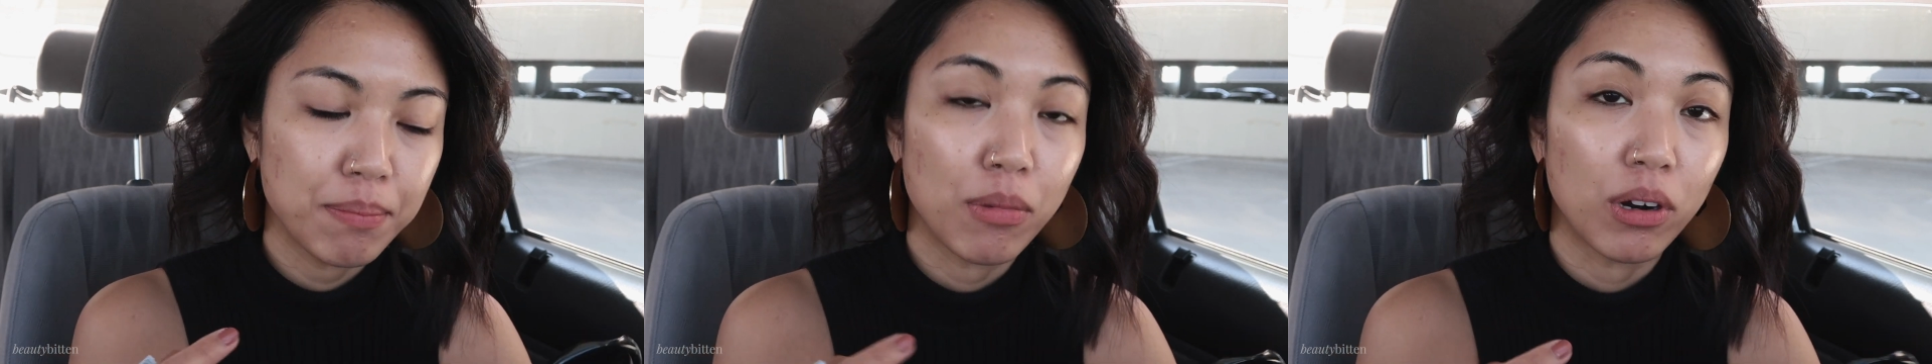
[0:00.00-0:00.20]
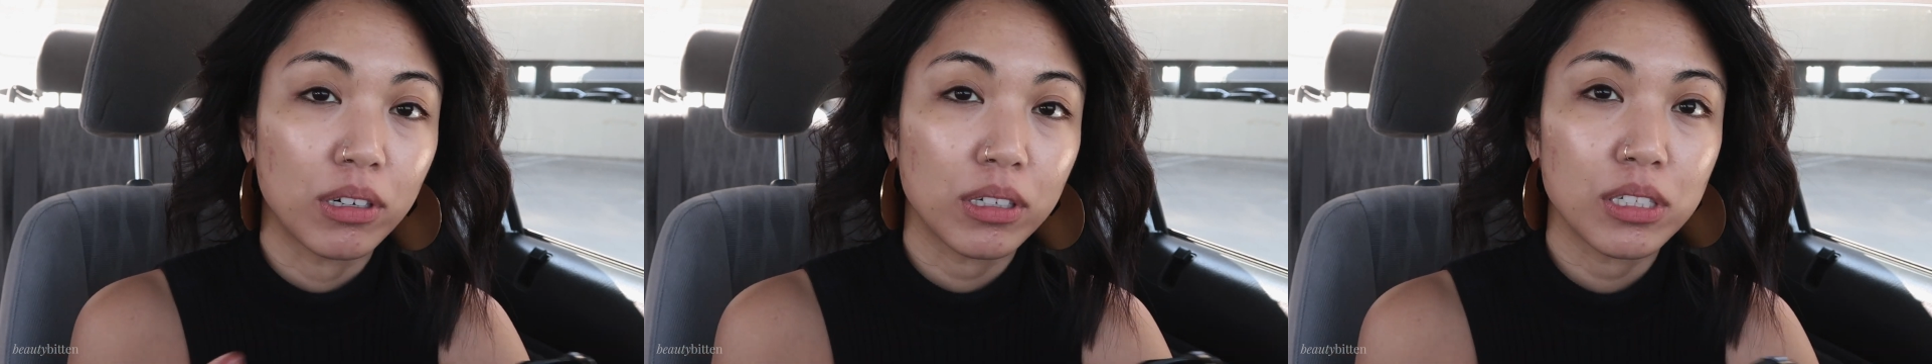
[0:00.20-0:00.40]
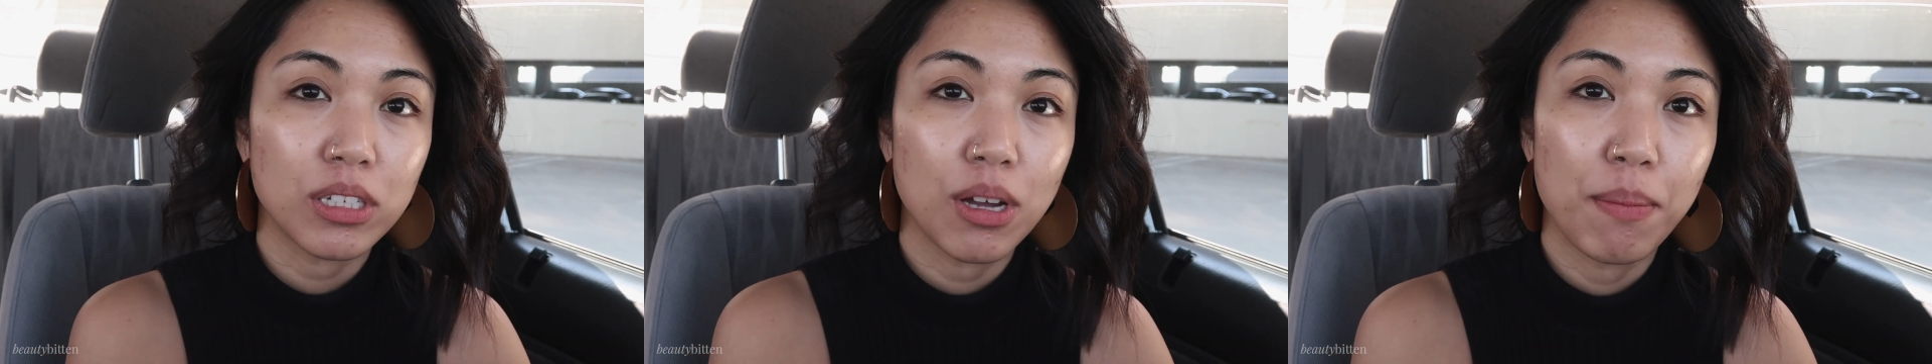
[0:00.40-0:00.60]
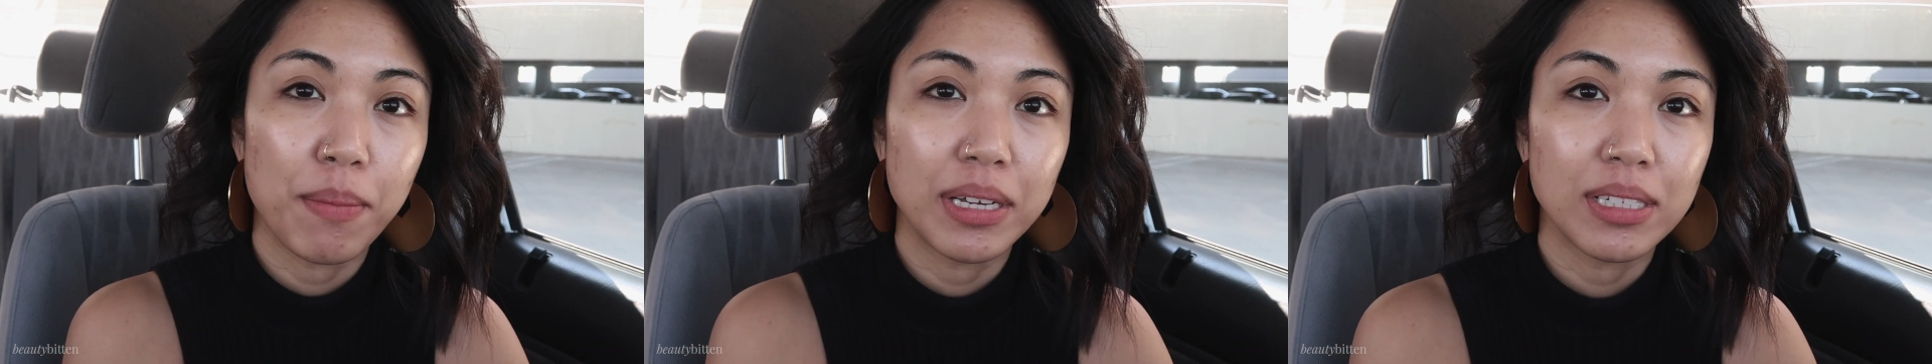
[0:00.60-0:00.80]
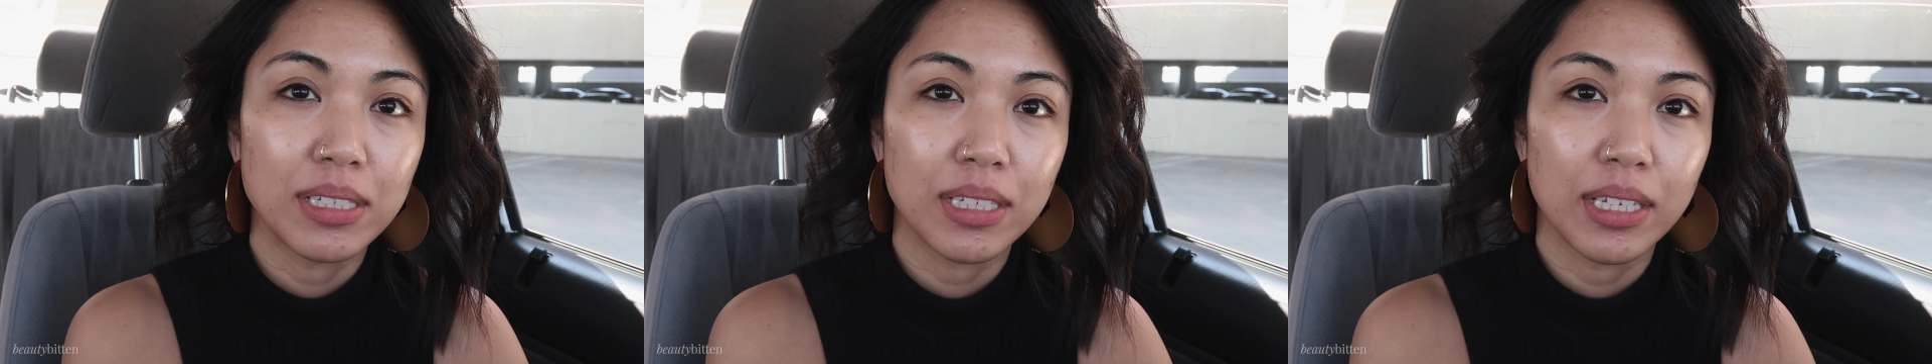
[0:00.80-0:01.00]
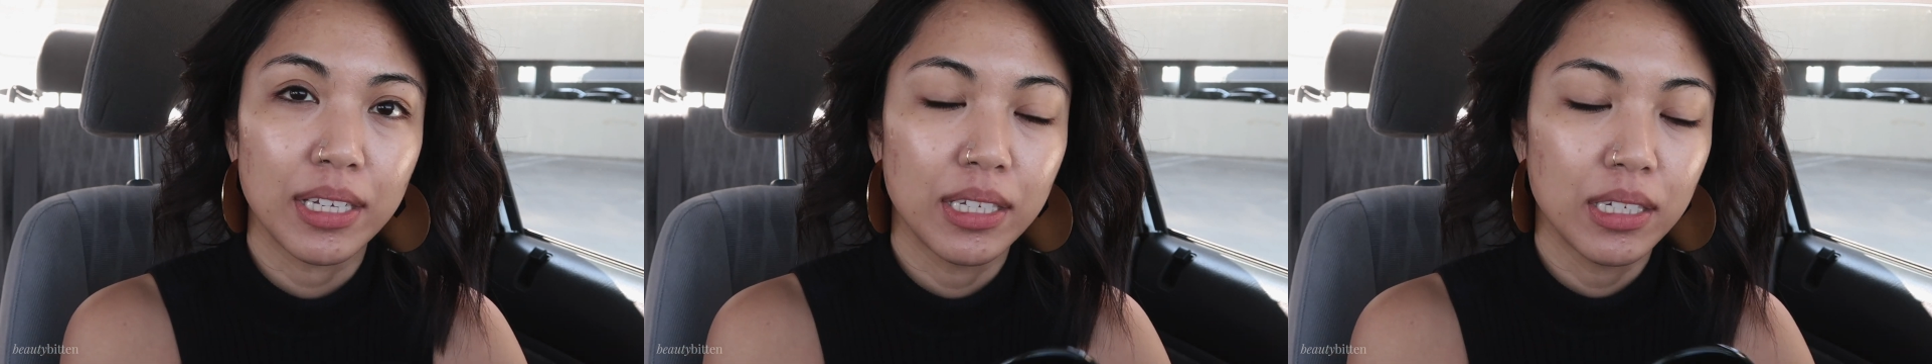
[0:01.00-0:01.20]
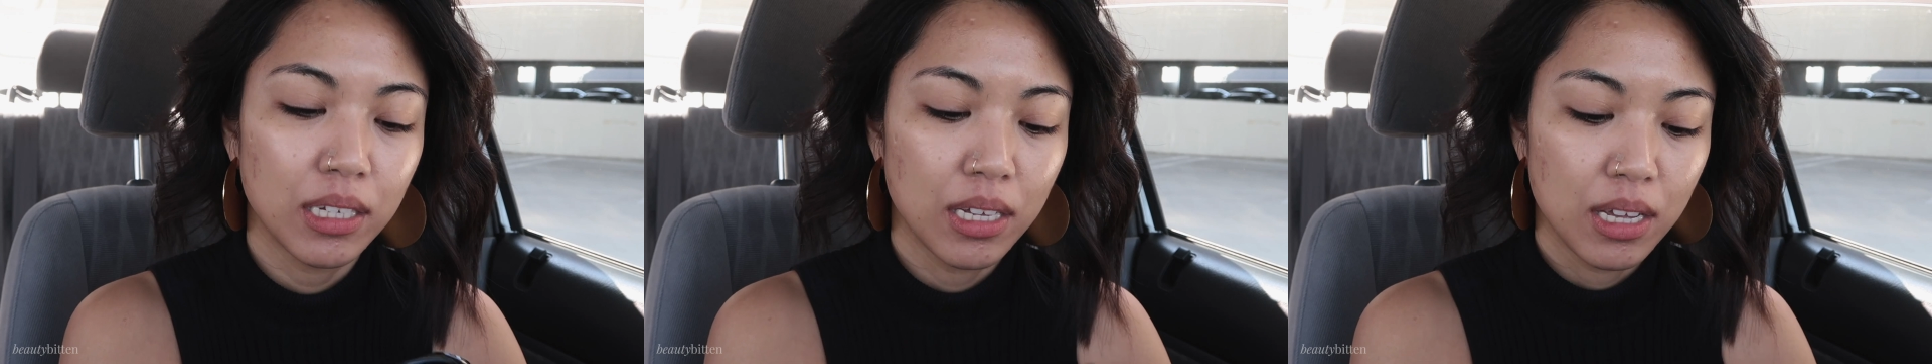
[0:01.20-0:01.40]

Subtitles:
marks on my skin.